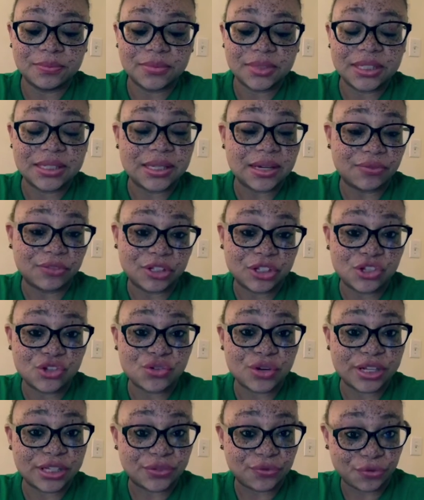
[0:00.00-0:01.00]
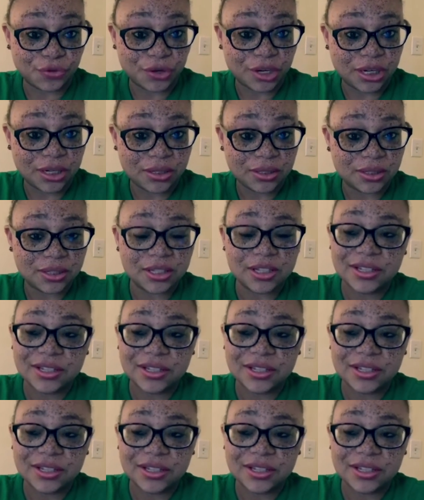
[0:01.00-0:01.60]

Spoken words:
it's definitely stress-free.